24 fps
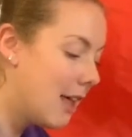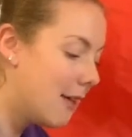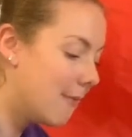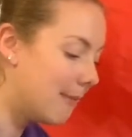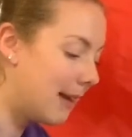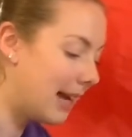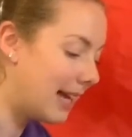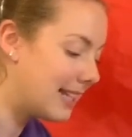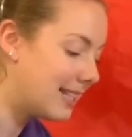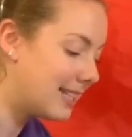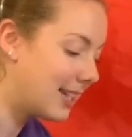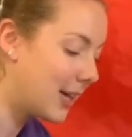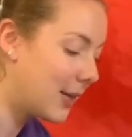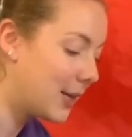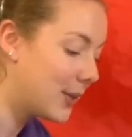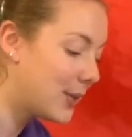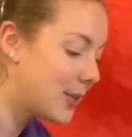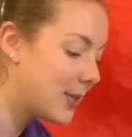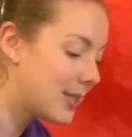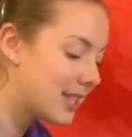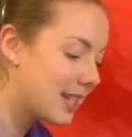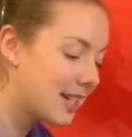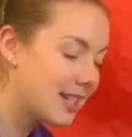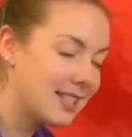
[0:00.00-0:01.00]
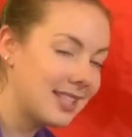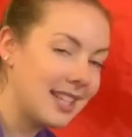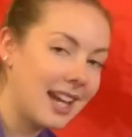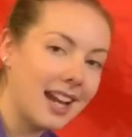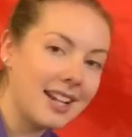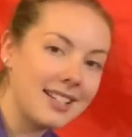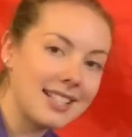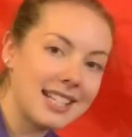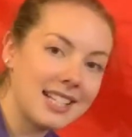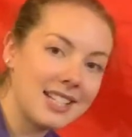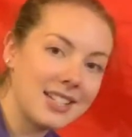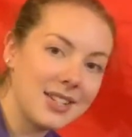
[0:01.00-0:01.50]
My toes are
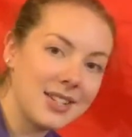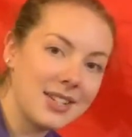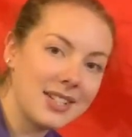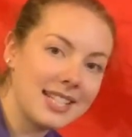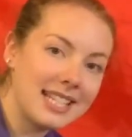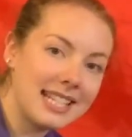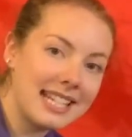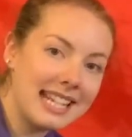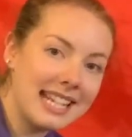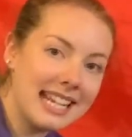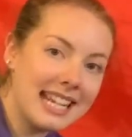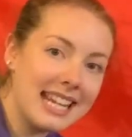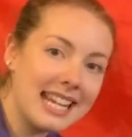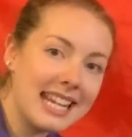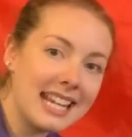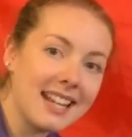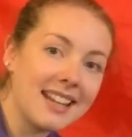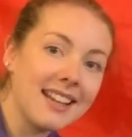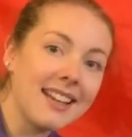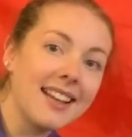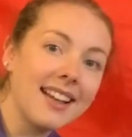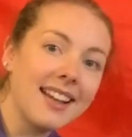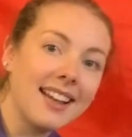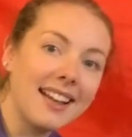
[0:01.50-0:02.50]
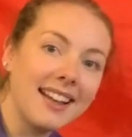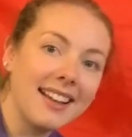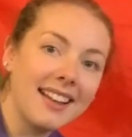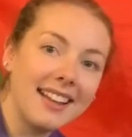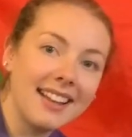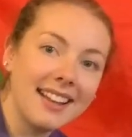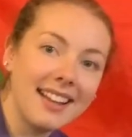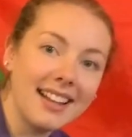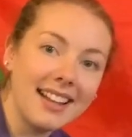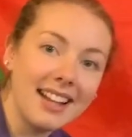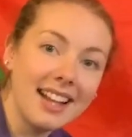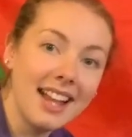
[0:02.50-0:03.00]
starting to
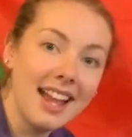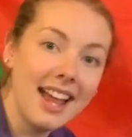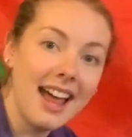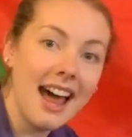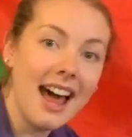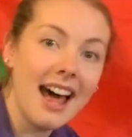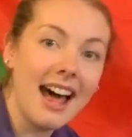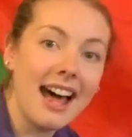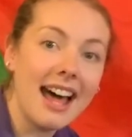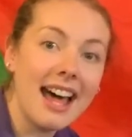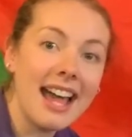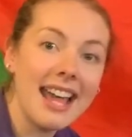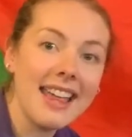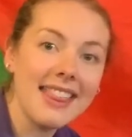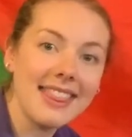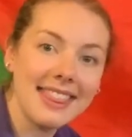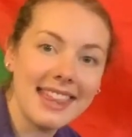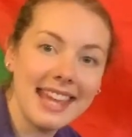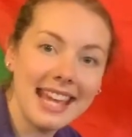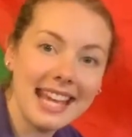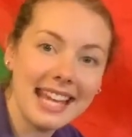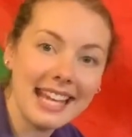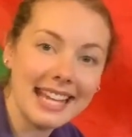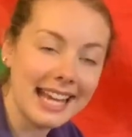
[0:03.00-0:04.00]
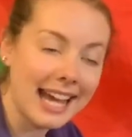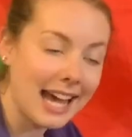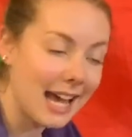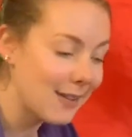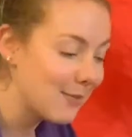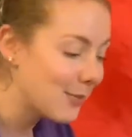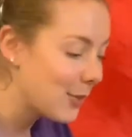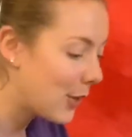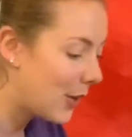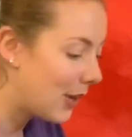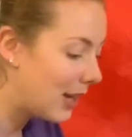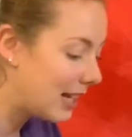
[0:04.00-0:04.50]
tickle. I think
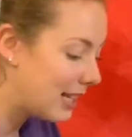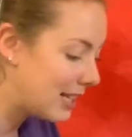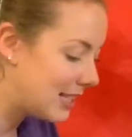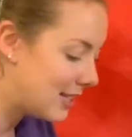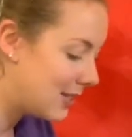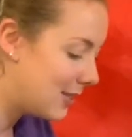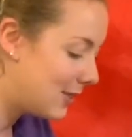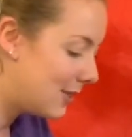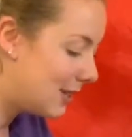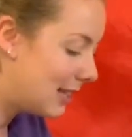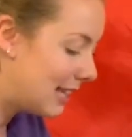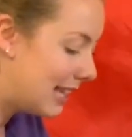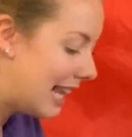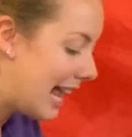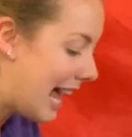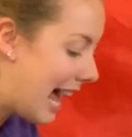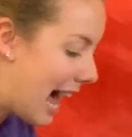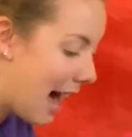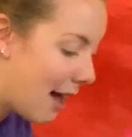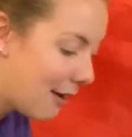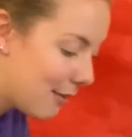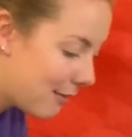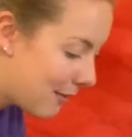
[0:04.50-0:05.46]
I'm going to laugh.